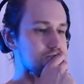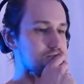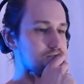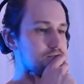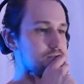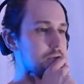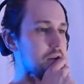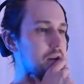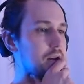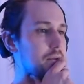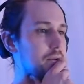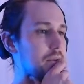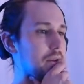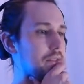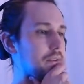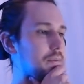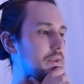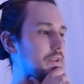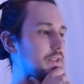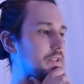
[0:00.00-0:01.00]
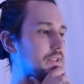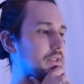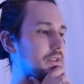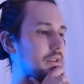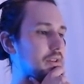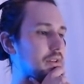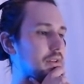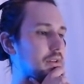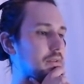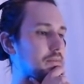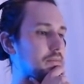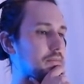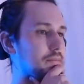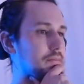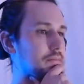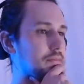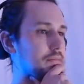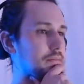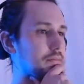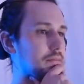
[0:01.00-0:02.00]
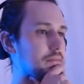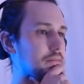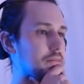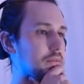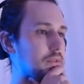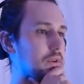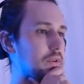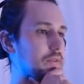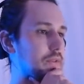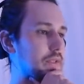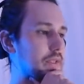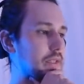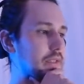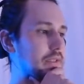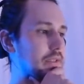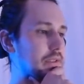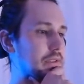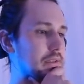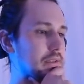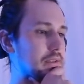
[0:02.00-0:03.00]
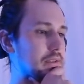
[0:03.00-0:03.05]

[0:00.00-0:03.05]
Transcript: Nah, I think we're just gonna go for this.